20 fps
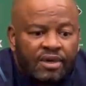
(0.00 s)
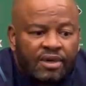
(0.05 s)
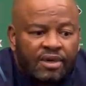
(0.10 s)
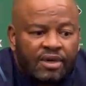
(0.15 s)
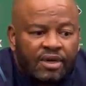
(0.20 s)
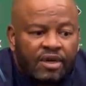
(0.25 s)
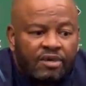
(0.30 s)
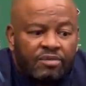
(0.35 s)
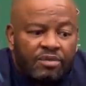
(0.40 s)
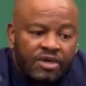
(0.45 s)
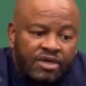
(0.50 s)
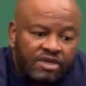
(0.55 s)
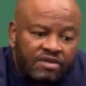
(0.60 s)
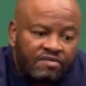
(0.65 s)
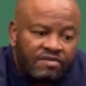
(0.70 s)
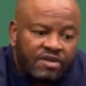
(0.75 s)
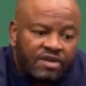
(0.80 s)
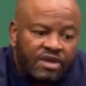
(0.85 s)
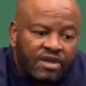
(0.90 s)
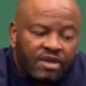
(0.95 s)
Kemet,
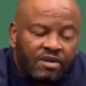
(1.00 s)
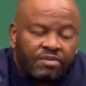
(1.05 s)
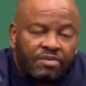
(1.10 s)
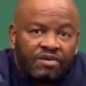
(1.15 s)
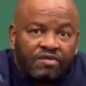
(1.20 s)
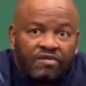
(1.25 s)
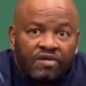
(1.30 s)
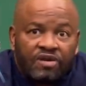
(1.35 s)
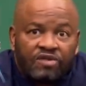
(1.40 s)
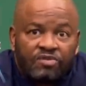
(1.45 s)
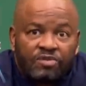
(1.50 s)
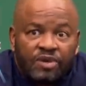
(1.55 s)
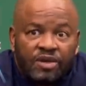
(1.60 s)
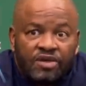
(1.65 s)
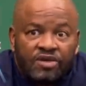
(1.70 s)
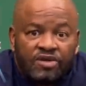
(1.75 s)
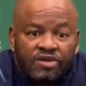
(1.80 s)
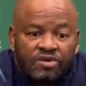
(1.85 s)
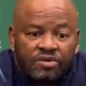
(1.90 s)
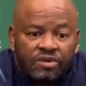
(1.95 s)
even in the previous
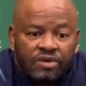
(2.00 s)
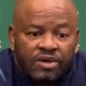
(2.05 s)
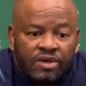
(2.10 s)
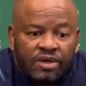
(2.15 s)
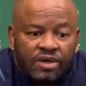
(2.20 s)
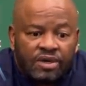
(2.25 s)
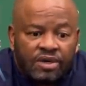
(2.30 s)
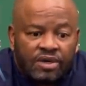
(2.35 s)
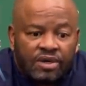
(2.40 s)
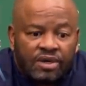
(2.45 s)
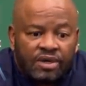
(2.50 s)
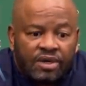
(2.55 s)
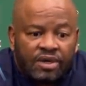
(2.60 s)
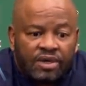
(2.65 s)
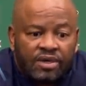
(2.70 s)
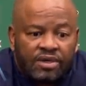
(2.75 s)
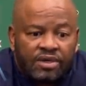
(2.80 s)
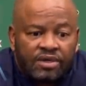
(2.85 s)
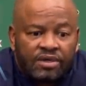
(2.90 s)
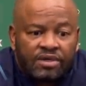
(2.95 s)
match where
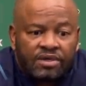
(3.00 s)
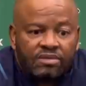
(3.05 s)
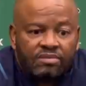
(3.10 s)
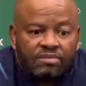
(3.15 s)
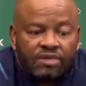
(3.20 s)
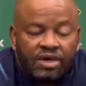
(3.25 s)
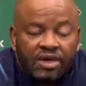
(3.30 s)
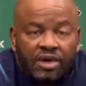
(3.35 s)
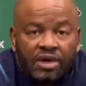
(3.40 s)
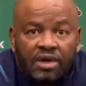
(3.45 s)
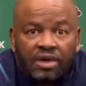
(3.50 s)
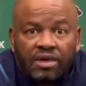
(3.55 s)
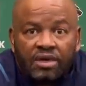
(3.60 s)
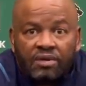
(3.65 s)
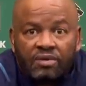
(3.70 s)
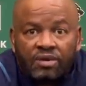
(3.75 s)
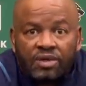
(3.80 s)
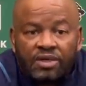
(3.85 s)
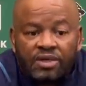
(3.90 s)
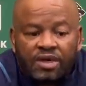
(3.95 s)
against Merrick,
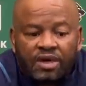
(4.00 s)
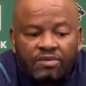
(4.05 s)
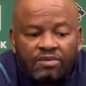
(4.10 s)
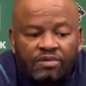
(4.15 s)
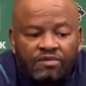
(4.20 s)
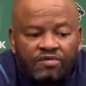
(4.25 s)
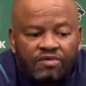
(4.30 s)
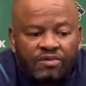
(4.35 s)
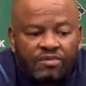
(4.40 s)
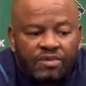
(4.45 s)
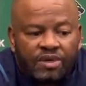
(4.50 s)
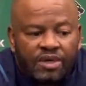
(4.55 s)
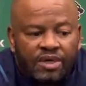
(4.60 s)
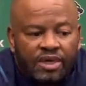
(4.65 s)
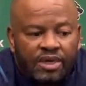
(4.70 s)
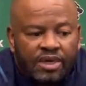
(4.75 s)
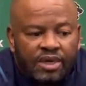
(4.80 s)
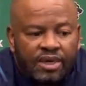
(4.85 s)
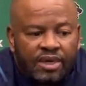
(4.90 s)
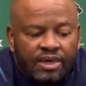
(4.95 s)
he was coming from
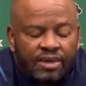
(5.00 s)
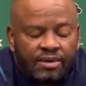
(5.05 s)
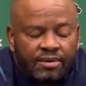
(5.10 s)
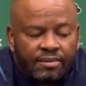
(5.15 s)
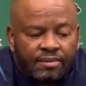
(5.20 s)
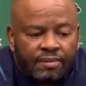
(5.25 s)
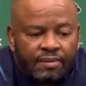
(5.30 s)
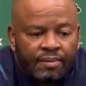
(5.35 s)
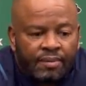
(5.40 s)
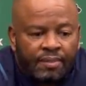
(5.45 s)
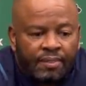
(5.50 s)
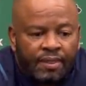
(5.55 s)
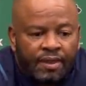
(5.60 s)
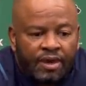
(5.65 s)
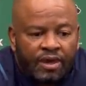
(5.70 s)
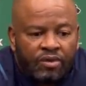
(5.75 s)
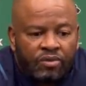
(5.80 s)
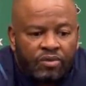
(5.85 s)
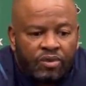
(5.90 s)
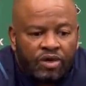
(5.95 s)
that area.
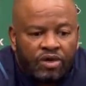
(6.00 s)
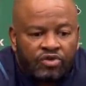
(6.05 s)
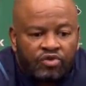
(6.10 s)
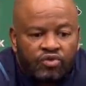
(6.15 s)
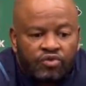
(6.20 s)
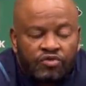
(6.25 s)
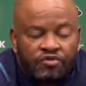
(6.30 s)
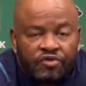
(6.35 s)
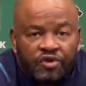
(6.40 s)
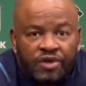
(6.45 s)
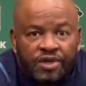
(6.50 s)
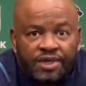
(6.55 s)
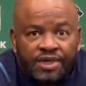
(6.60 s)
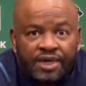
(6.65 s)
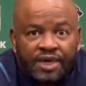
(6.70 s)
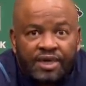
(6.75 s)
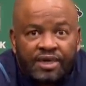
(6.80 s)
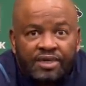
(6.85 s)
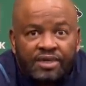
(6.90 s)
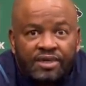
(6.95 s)
And we had two false
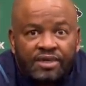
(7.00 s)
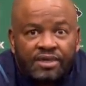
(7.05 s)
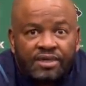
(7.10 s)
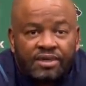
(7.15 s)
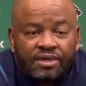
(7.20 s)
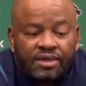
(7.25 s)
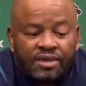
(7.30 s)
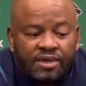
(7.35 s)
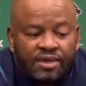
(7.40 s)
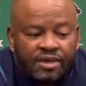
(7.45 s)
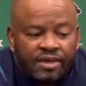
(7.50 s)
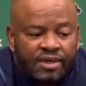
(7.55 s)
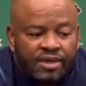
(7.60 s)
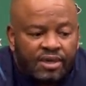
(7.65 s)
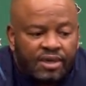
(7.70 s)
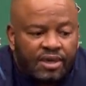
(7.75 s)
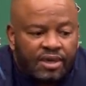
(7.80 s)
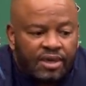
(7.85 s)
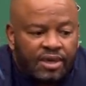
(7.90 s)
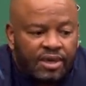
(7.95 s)
nines
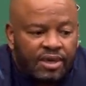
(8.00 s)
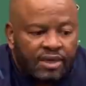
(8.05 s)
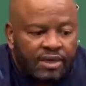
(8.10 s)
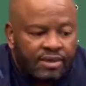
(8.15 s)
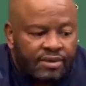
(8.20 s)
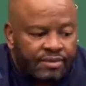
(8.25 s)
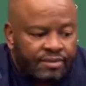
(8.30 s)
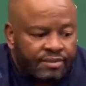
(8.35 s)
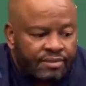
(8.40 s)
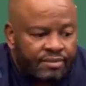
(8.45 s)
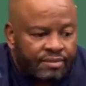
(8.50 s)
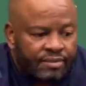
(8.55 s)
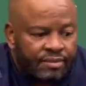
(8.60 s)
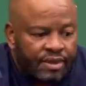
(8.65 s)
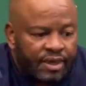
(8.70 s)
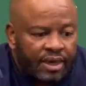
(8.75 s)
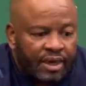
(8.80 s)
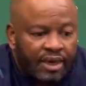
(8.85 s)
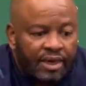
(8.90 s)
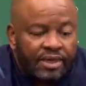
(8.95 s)
in
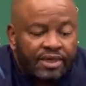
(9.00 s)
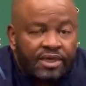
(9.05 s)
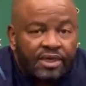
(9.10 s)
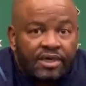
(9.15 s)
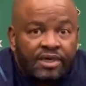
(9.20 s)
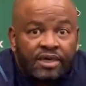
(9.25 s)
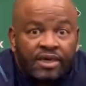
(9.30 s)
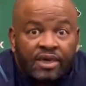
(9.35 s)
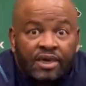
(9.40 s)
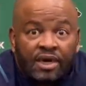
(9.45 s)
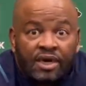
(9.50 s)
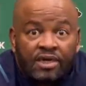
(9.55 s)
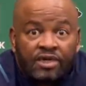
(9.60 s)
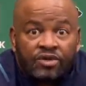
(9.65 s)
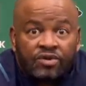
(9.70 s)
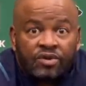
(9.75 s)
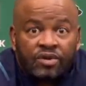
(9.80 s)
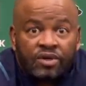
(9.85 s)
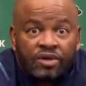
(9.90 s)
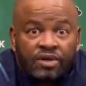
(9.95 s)
Lesedi and
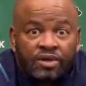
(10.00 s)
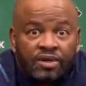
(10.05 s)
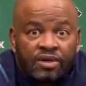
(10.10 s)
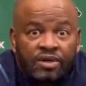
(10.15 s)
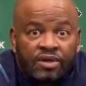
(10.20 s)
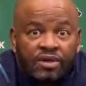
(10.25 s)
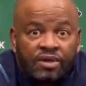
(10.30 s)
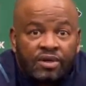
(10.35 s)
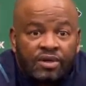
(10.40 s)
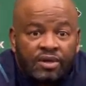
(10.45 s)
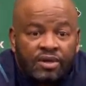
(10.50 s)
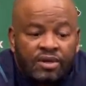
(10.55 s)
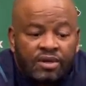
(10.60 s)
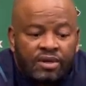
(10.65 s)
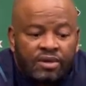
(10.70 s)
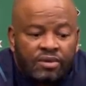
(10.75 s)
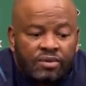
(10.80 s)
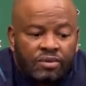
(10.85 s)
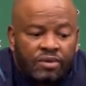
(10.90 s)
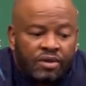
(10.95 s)
Caston,
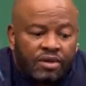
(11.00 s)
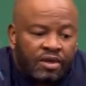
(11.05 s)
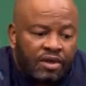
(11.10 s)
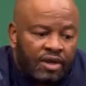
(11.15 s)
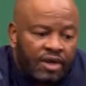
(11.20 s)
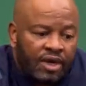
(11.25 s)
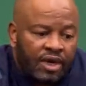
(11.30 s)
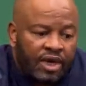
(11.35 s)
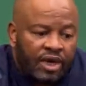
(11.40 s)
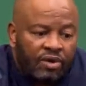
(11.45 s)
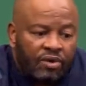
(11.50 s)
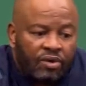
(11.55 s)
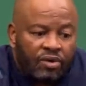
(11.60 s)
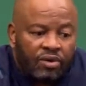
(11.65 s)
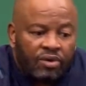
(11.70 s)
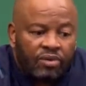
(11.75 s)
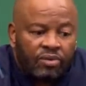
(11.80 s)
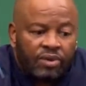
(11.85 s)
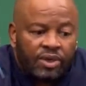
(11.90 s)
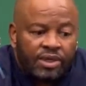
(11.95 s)
with Neo
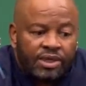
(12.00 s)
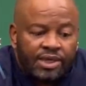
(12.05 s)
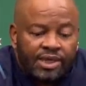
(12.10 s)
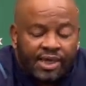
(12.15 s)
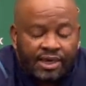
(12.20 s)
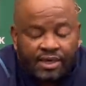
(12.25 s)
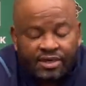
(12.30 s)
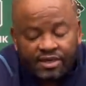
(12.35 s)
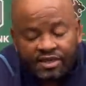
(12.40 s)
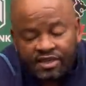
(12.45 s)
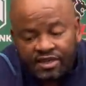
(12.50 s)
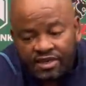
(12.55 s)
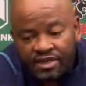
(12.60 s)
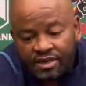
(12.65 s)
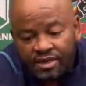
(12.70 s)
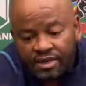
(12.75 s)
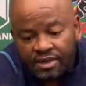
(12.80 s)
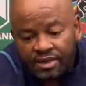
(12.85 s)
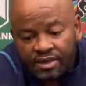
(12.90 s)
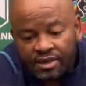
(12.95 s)
on one side
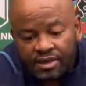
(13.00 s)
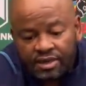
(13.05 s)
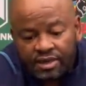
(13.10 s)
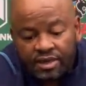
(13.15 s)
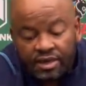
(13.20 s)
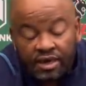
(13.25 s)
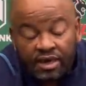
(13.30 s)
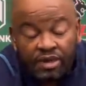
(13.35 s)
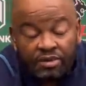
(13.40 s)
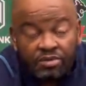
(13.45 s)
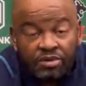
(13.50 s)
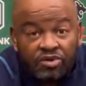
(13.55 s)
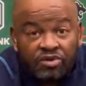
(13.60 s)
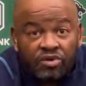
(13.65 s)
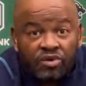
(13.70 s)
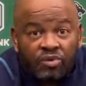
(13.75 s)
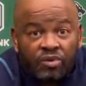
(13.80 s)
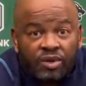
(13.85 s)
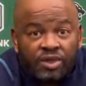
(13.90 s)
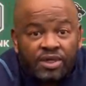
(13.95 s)
and Kemet
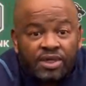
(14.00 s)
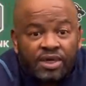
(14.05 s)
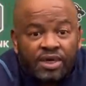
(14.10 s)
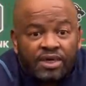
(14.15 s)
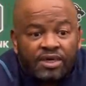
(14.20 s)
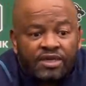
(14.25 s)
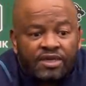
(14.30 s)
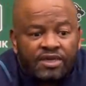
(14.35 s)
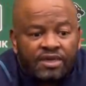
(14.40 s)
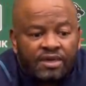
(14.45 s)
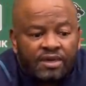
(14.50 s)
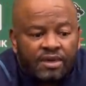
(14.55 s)
on one side.